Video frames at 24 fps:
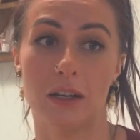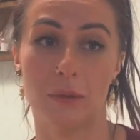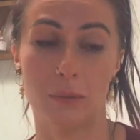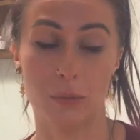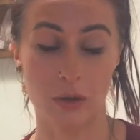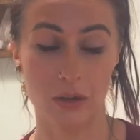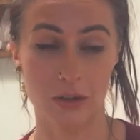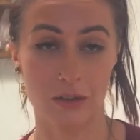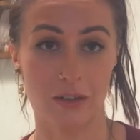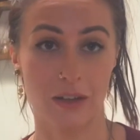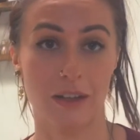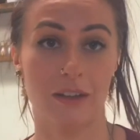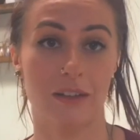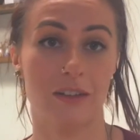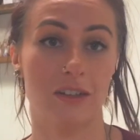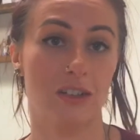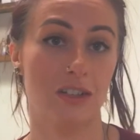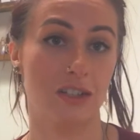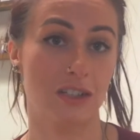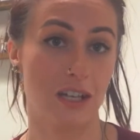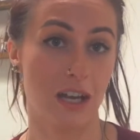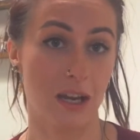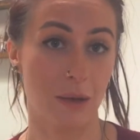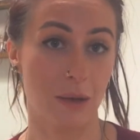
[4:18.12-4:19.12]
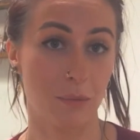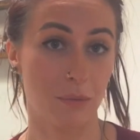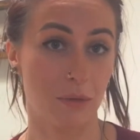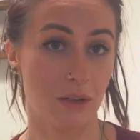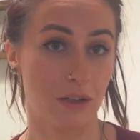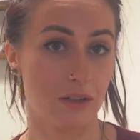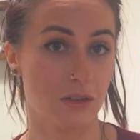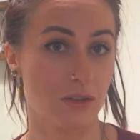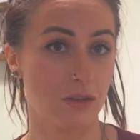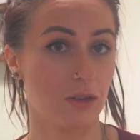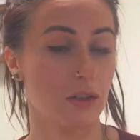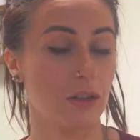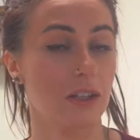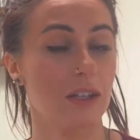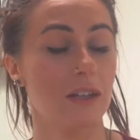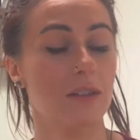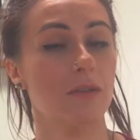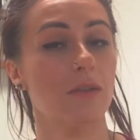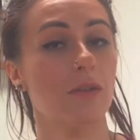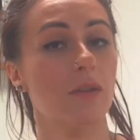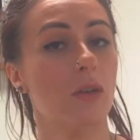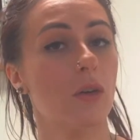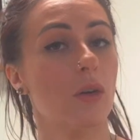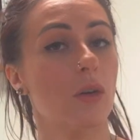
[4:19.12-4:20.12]
precise shape that you're
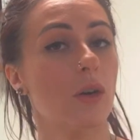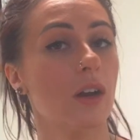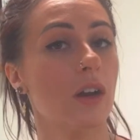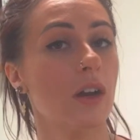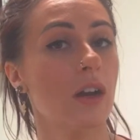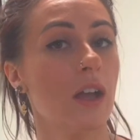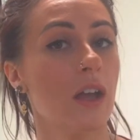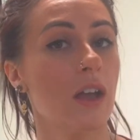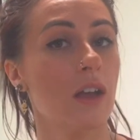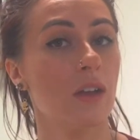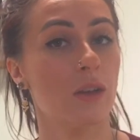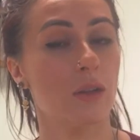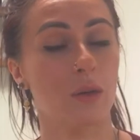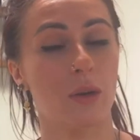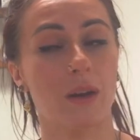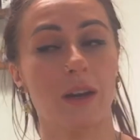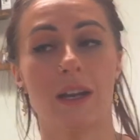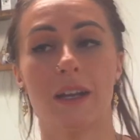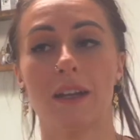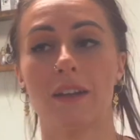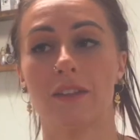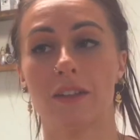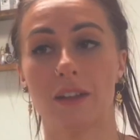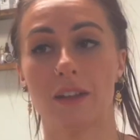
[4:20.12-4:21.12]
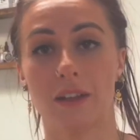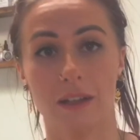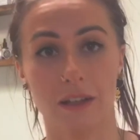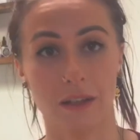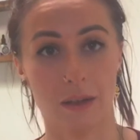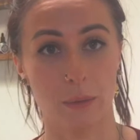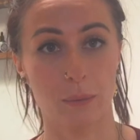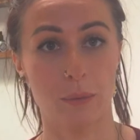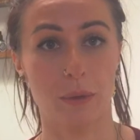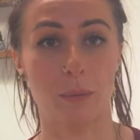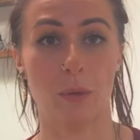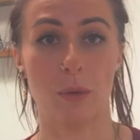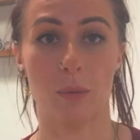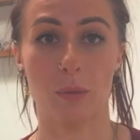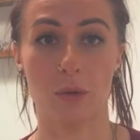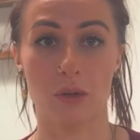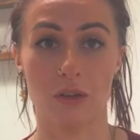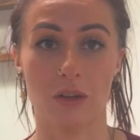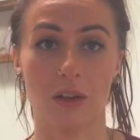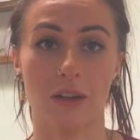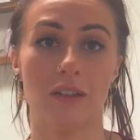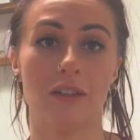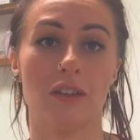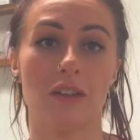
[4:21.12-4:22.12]
looking for, threading is a little bit more
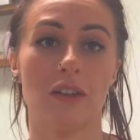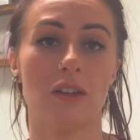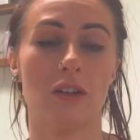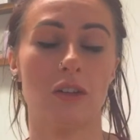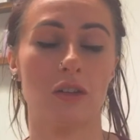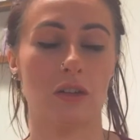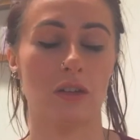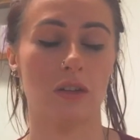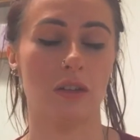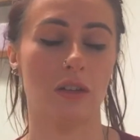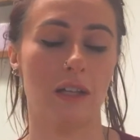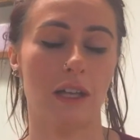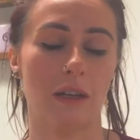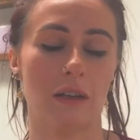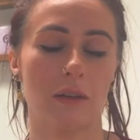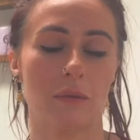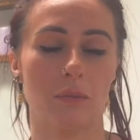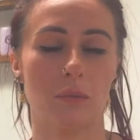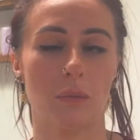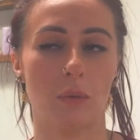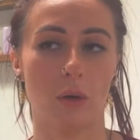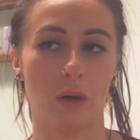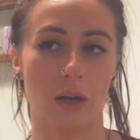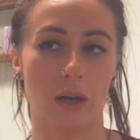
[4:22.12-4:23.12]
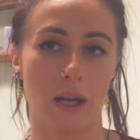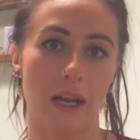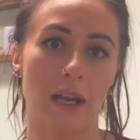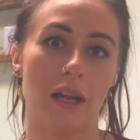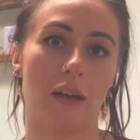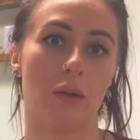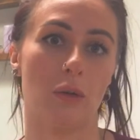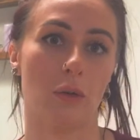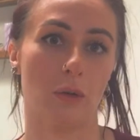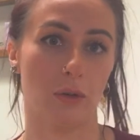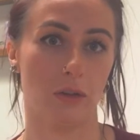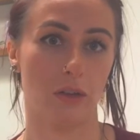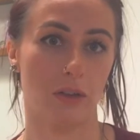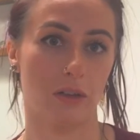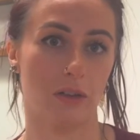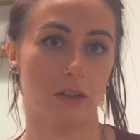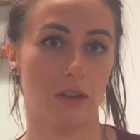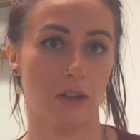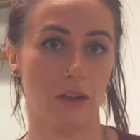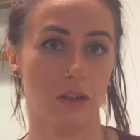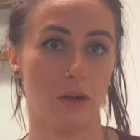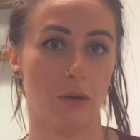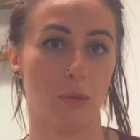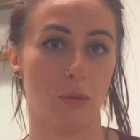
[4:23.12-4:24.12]
precise and you can get more angles
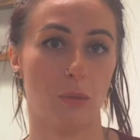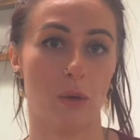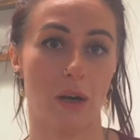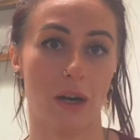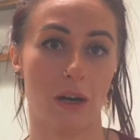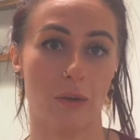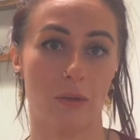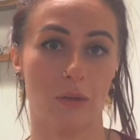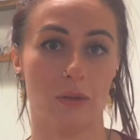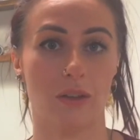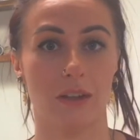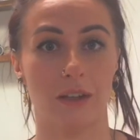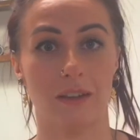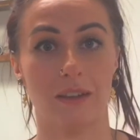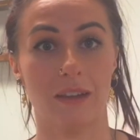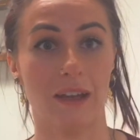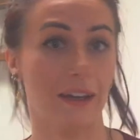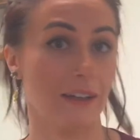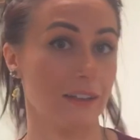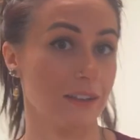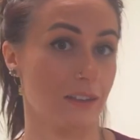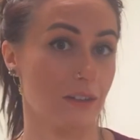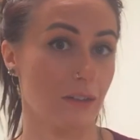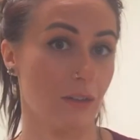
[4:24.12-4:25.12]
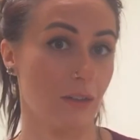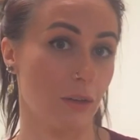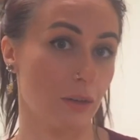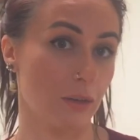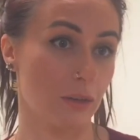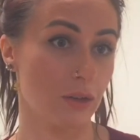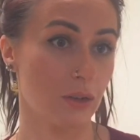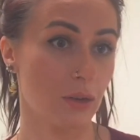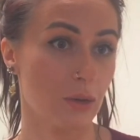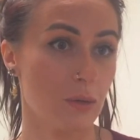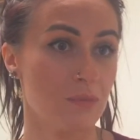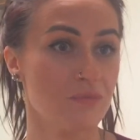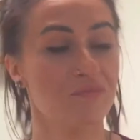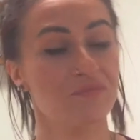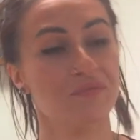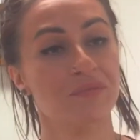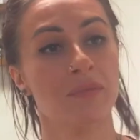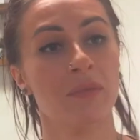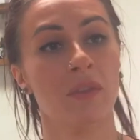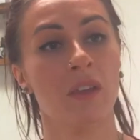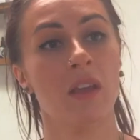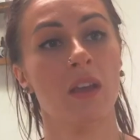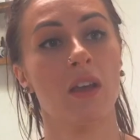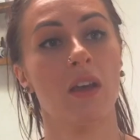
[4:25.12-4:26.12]
onto your brows like that. Also,
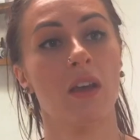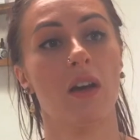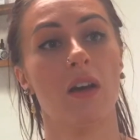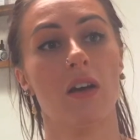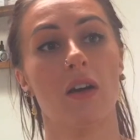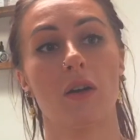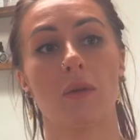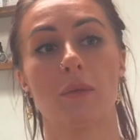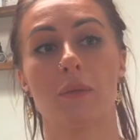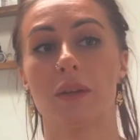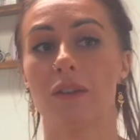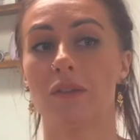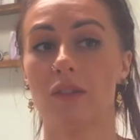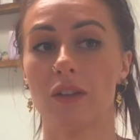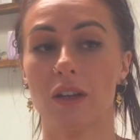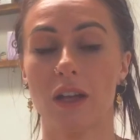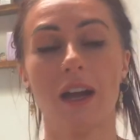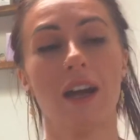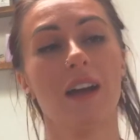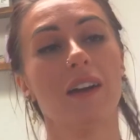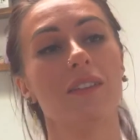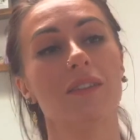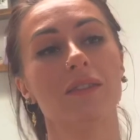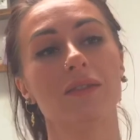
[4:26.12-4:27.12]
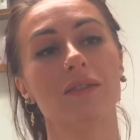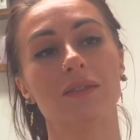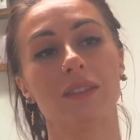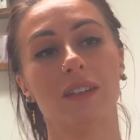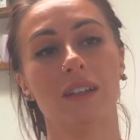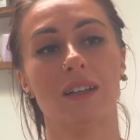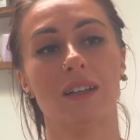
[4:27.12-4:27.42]
if you have